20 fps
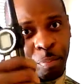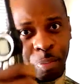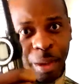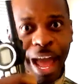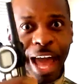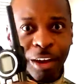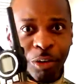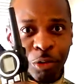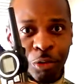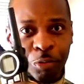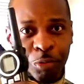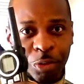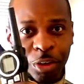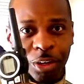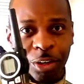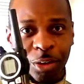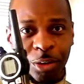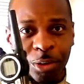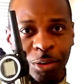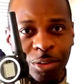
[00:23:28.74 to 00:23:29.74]

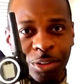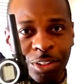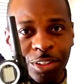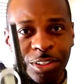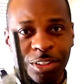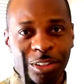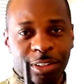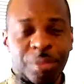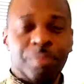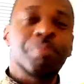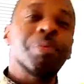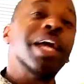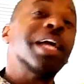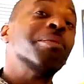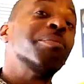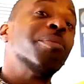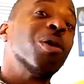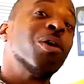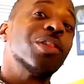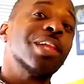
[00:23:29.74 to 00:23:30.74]
Battlefield
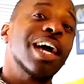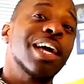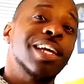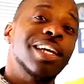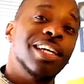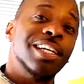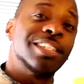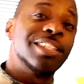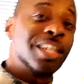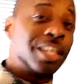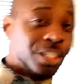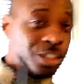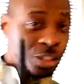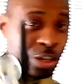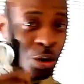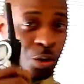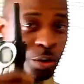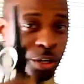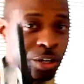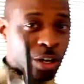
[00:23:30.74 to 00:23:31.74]
Paintball, that is.
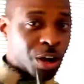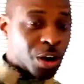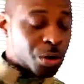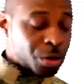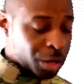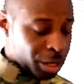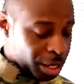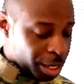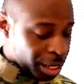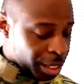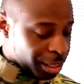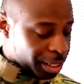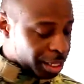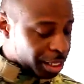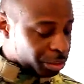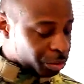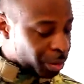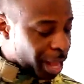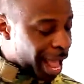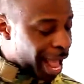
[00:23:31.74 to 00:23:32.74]
So,
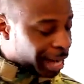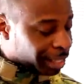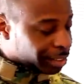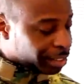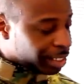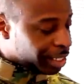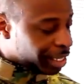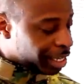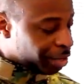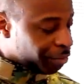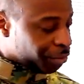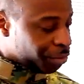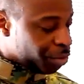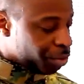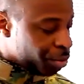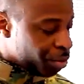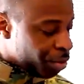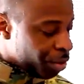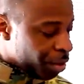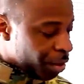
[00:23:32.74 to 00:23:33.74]
this will actually give
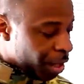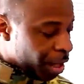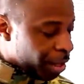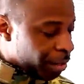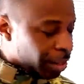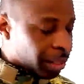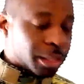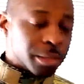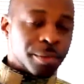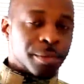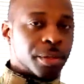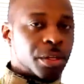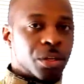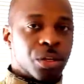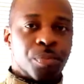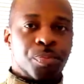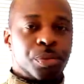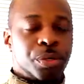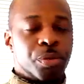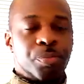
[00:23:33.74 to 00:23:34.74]
you
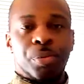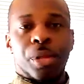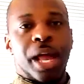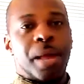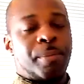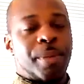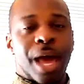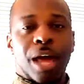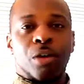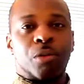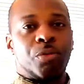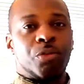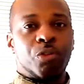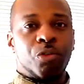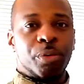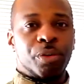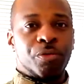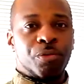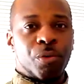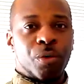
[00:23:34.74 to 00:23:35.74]
played
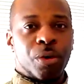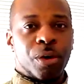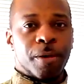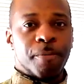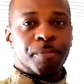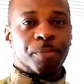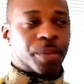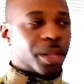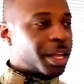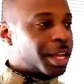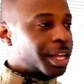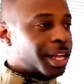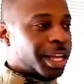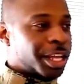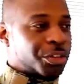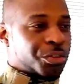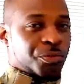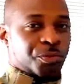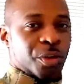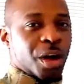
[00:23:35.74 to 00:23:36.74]
Battlefield before.
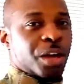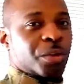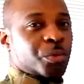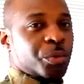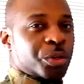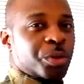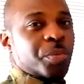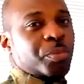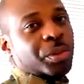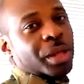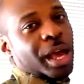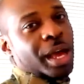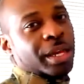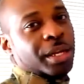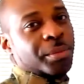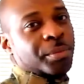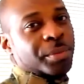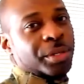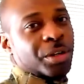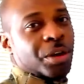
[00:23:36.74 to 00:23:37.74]
It's fun when you're playing,
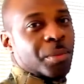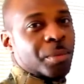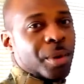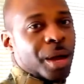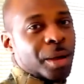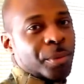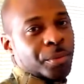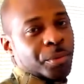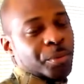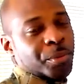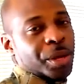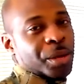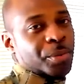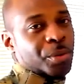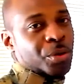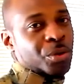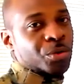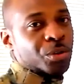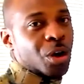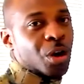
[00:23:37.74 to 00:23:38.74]
with
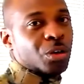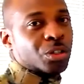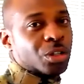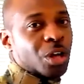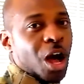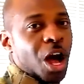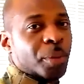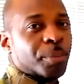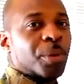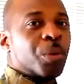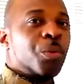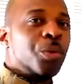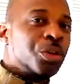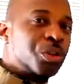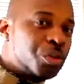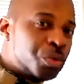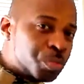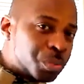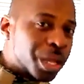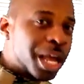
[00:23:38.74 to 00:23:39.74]
people who don't talk, but
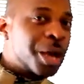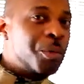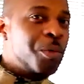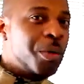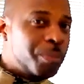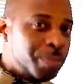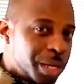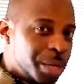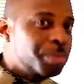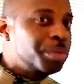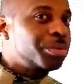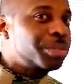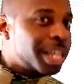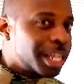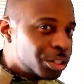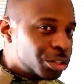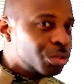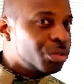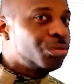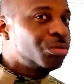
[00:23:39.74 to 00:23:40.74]
when you play with people
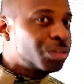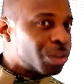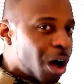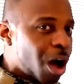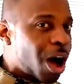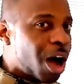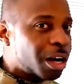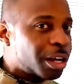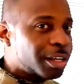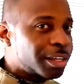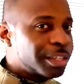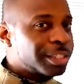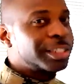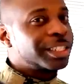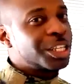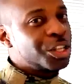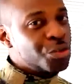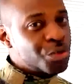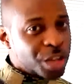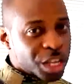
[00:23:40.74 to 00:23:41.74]
that do talk,
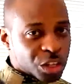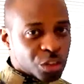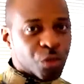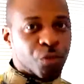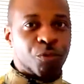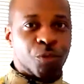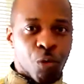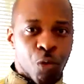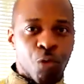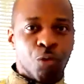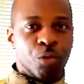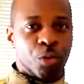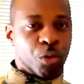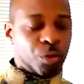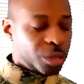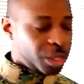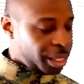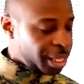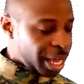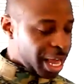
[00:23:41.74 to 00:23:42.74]
then you get the full
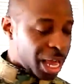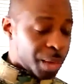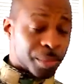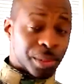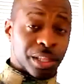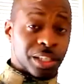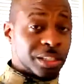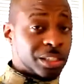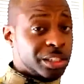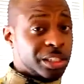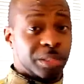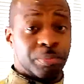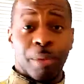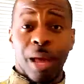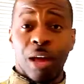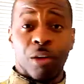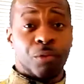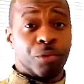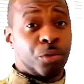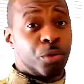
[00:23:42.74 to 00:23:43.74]
feel of the game. But this is just
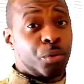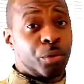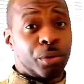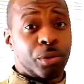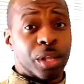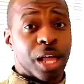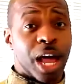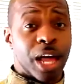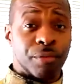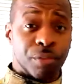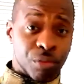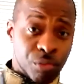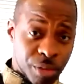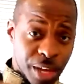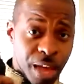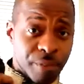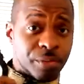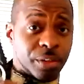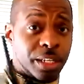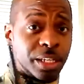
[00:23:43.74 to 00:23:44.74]
Battlefield real life. You
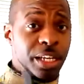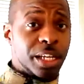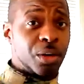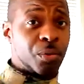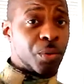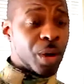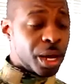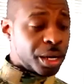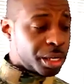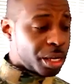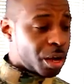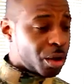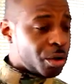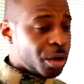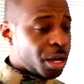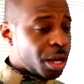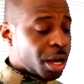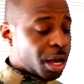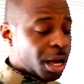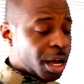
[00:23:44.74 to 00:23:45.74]
definitely need a radio.
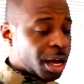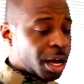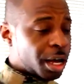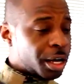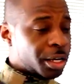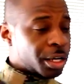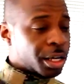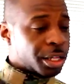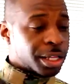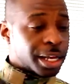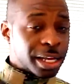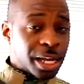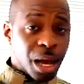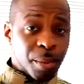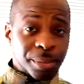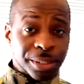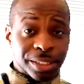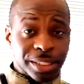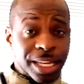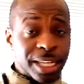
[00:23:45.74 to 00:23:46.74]
They
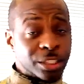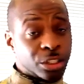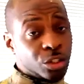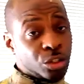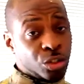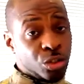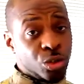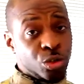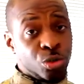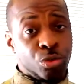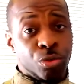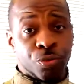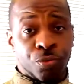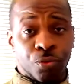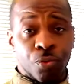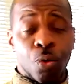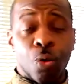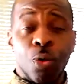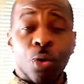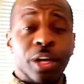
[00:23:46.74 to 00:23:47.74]
come in sets of 2 and
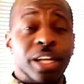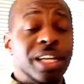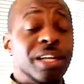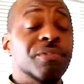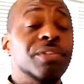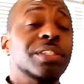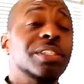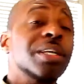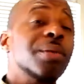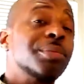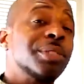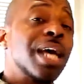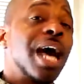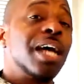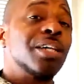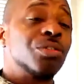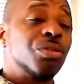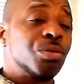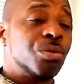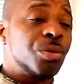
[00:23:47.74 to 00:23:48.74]
4, and even
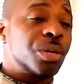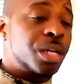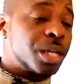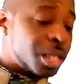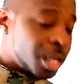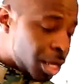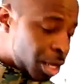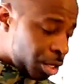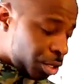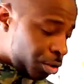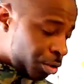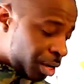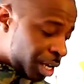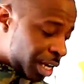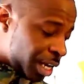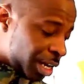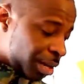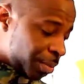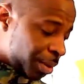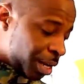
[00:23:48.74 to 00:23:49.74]
sometimes 3. You can
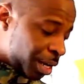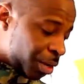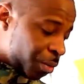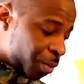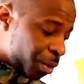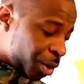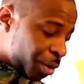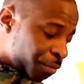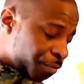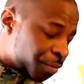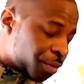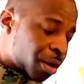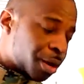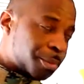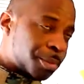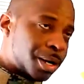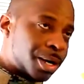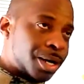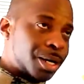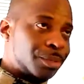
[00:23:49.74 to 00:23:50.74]
get them anywhere
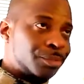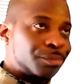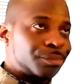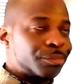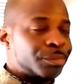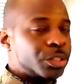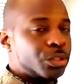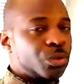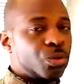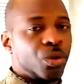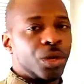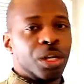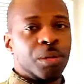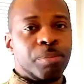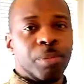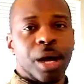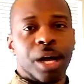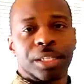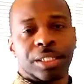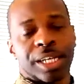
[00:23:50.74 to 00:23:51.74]
from
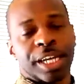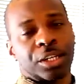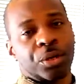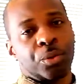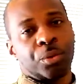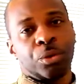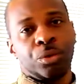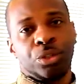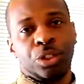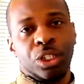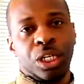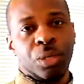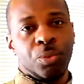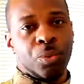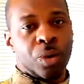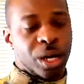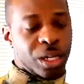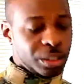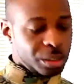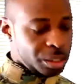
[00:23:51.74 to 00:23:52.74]
$20, like the real
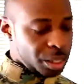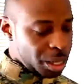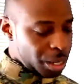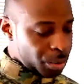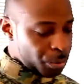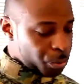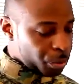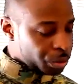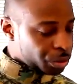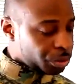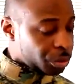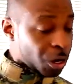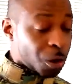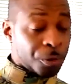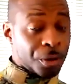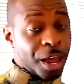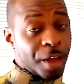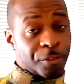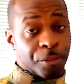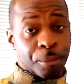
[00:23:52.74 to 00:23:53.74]
cheap ones, which
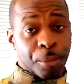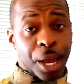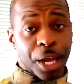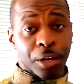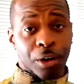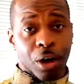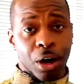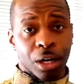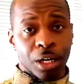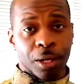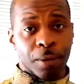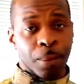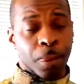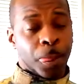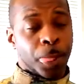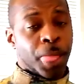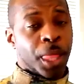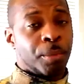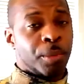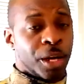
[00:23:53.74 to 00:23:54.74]
don't have the mic on it.
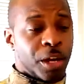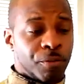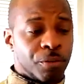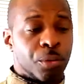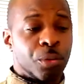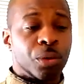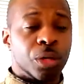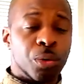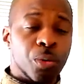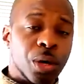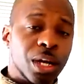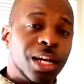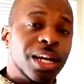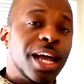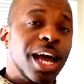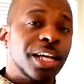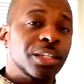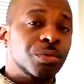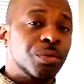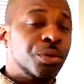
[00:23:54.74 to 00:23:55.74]
But if you really want a
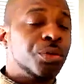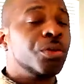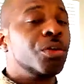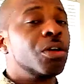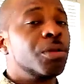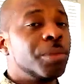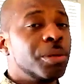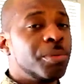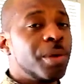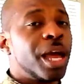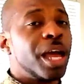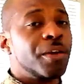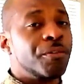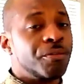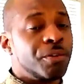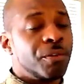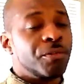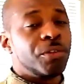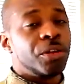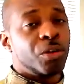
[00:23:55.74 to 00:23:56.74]
nice one, you're going to be paying
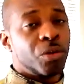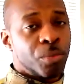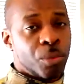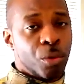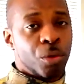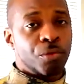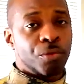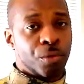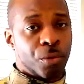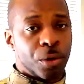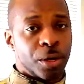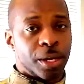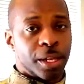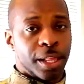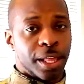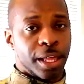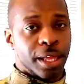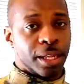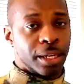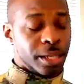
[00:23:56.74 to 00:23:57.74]
$50 or more for
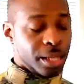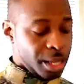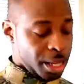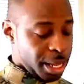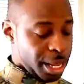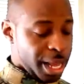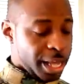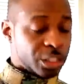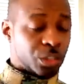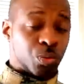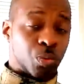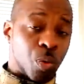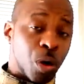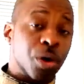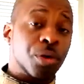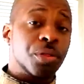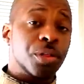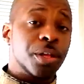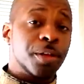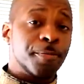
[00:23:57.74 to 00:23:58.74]
it, and it's
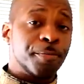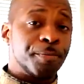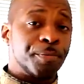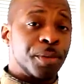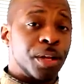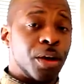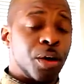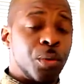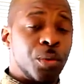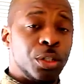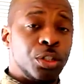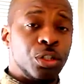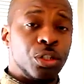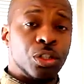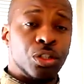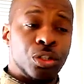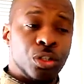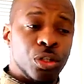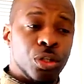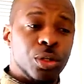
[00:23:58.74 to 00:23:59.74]
worth it. What you
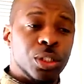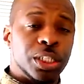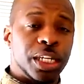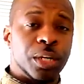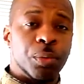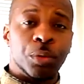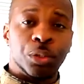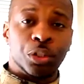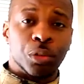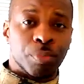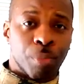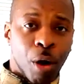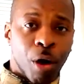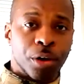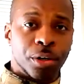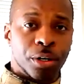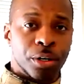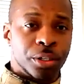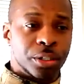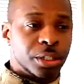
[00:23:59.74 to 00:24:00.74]
can do is get with your
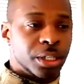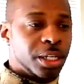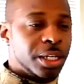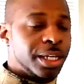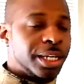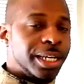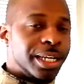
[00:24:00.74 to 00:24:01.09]
partners,